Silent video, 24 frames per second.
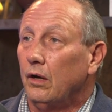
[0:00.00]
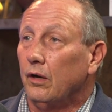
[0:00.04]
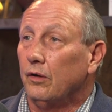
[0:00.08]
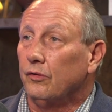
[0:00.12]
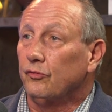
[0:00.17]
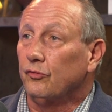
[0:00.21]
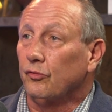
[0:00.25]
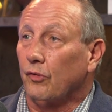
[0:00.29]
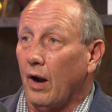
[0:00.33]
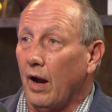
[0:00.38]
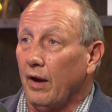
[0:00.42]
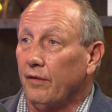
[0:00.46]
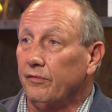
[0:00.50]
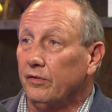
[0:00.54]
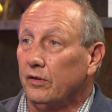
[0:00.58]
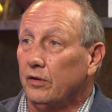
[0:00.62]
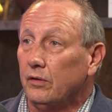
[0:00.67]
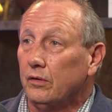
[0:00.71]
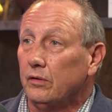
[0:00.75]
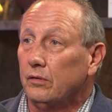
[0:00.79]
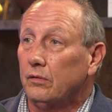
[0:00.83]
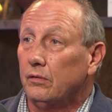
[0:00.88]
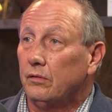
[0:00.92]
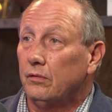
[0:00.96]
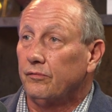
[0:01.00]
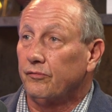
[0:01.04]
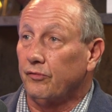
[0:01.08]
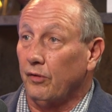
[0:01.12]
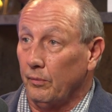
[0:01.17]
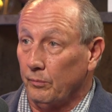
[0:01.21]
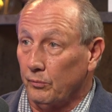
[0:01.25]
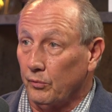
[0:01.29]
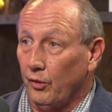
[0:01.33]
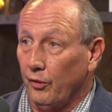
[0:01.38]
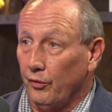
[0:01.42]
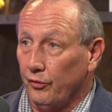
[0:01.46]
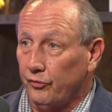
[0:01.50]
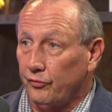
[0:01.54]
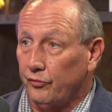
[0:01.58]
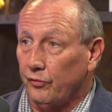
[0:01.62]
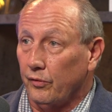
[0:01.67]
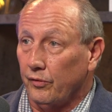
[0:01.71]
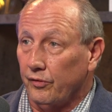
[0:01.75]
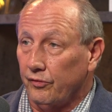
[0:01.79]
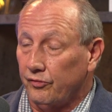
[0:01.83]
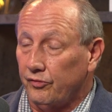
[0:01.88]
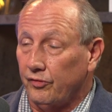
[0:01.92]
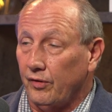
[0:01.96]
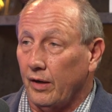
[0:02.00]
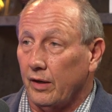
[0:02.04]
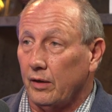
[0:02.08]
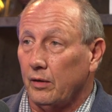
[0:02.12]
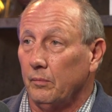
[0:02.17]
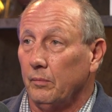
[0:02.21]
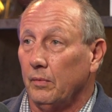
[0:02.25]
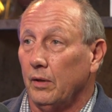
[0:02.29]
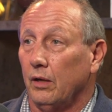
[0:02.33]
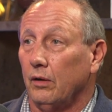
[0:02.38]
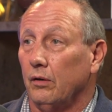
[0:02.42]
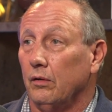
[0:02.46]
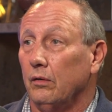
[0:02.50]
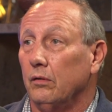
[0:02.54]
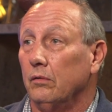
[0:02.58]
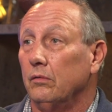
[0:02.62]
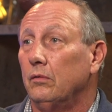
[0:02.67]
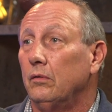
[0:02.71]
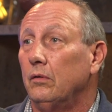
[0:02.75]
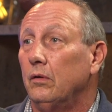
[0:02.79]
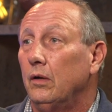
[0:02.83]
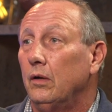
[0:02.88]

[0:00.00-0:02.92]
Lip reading: driving from Roseville to Sacramento,